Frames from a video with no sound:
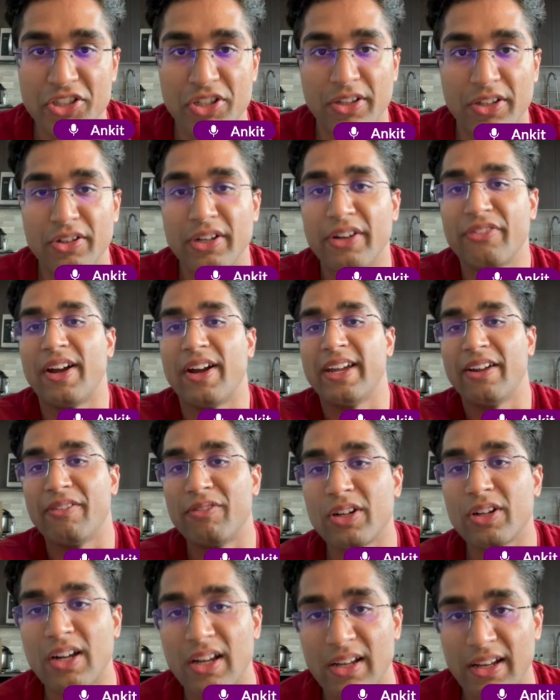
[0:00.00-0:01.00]
other if I
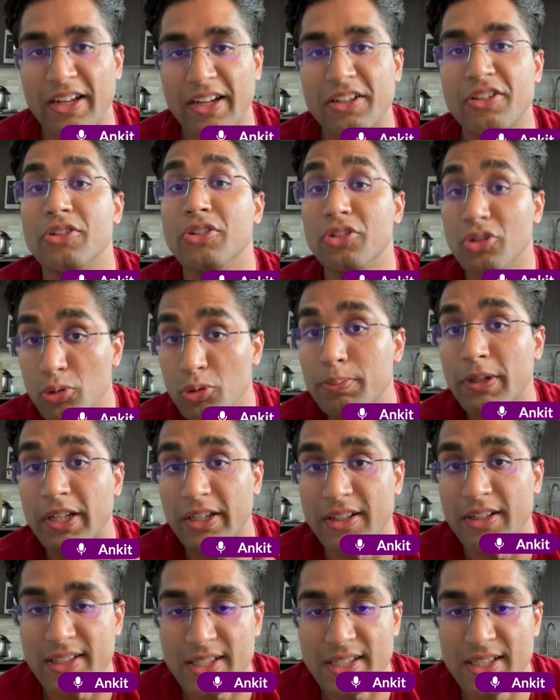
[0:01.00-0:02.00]
ever collect
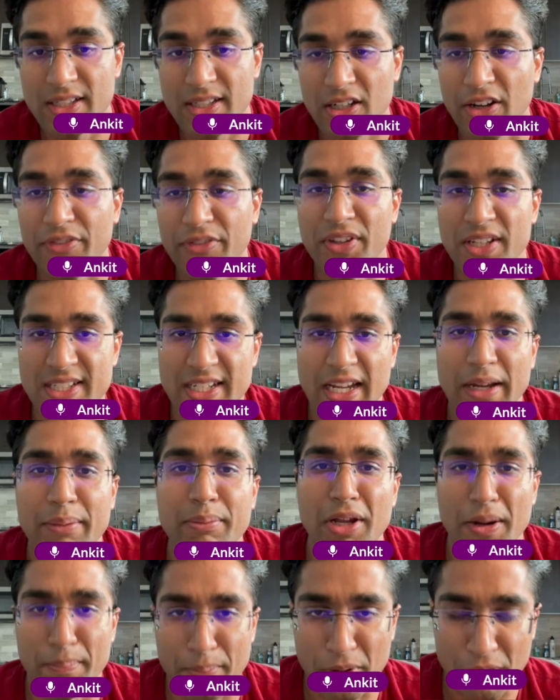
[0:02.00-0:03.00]
duplicates of the same
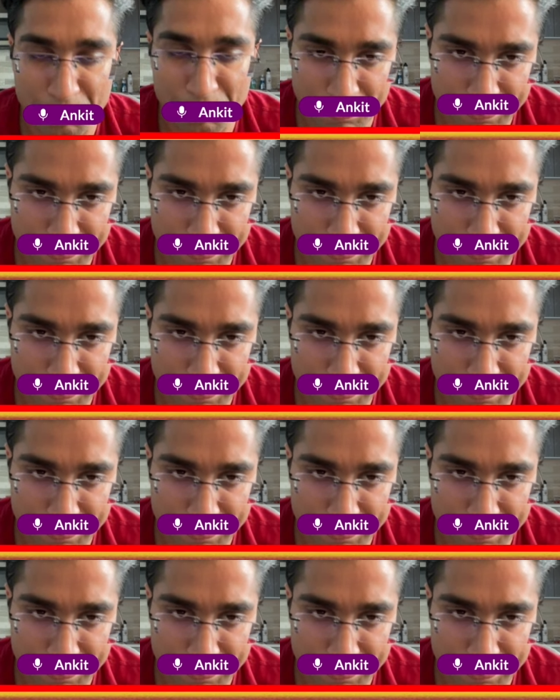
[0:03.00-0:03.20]
number.